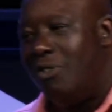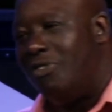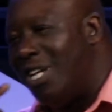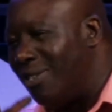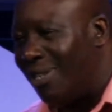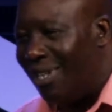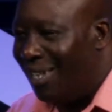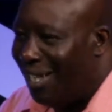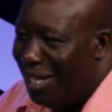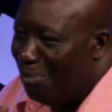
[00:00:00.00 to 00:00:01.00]
physically
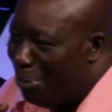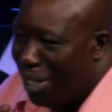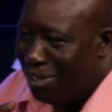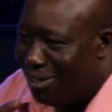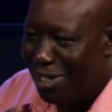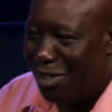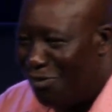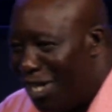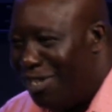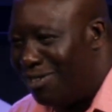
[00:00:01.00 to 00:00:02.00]
getting punched in the
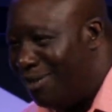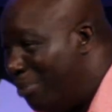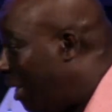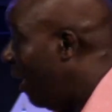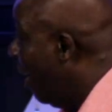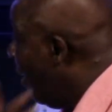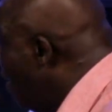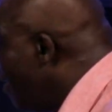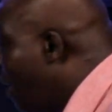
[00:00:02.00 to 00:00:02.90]
face and being like, go